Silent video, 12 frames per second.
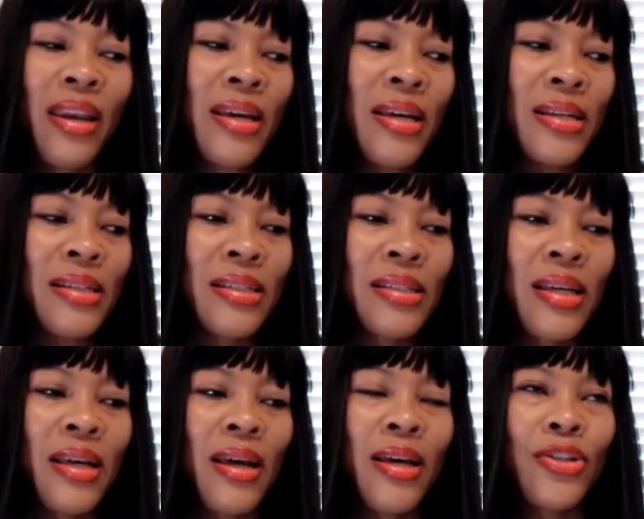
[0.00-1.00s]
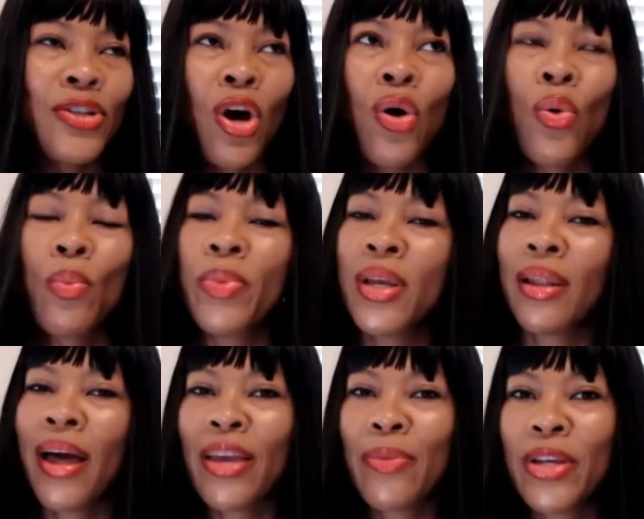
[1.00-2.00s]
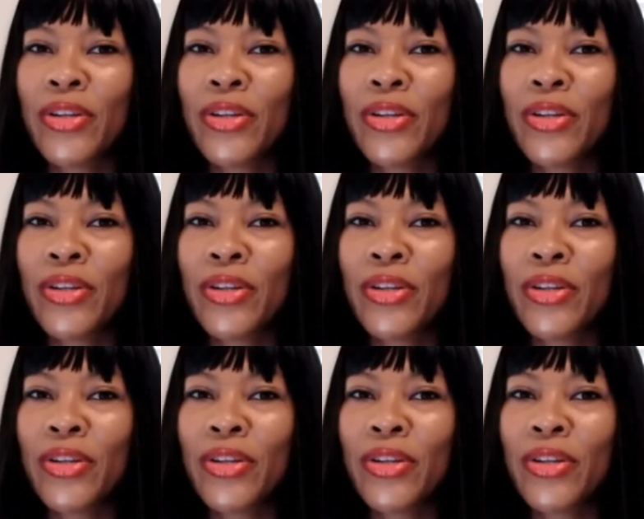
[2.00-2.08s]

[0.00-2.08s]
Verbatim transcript: is don't be like me.